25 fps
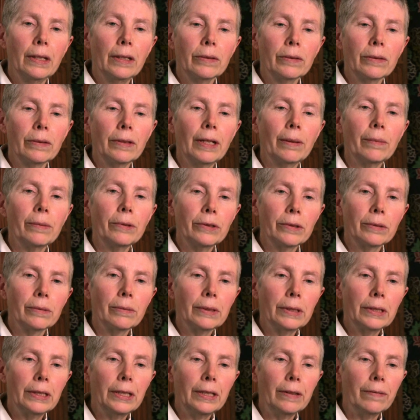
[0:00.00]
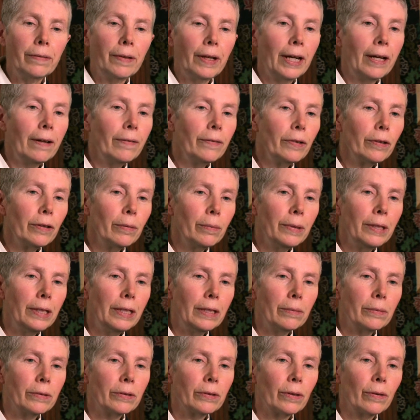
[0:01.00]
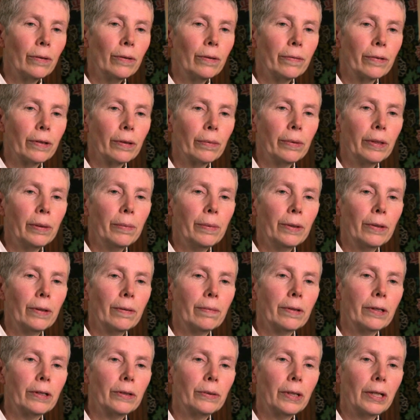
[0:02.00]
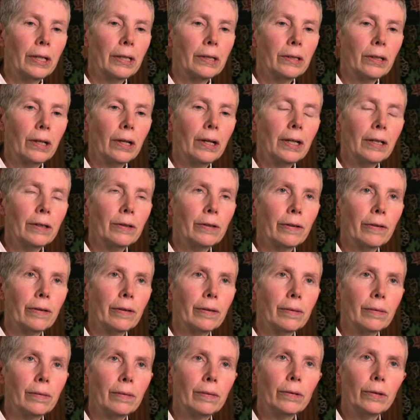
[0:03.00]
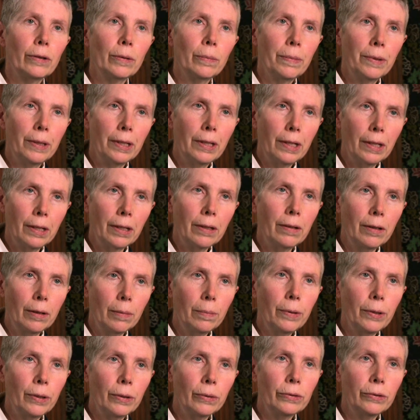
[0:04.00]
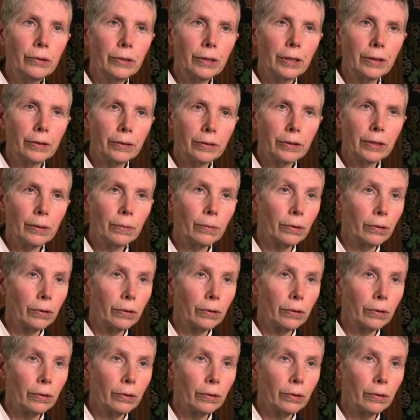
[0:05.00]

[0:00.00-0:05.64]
So that was a relief. After the meeting was over, we went over to try to talk to the group that had opposed us,